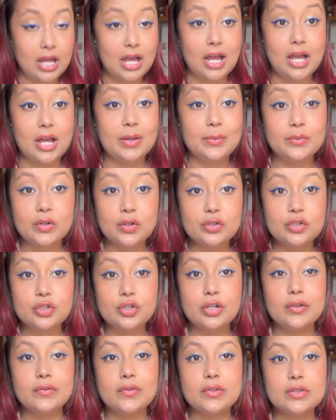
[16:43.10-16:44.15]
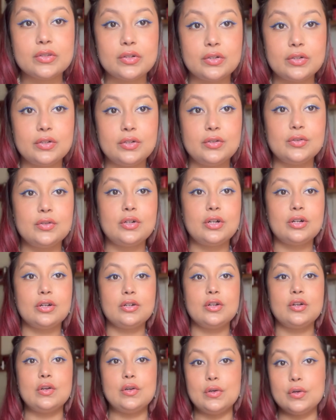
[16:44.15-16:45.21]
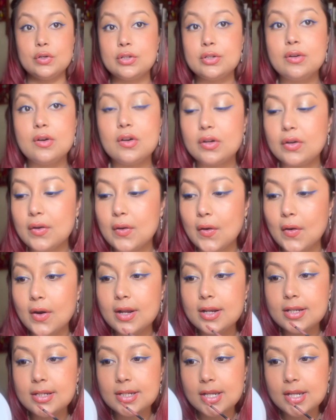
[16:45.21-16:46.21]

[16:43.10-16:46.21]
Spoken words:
I'm not sure if it's gonna look good or not,